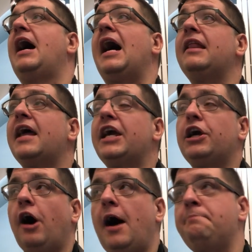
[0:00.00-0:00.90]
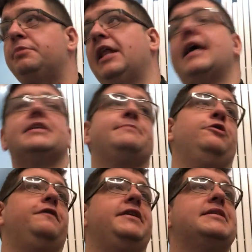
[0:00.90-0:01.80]
I like complex
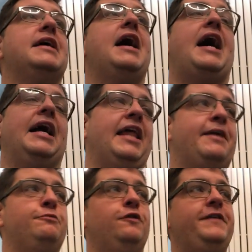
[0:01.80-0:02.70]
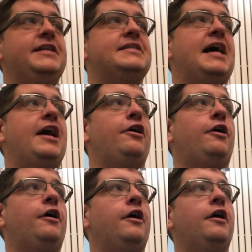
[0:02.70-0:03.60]
movies. I like movies that
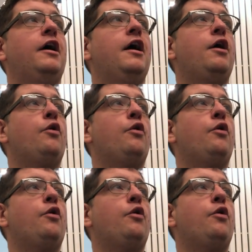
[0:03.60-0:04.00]
are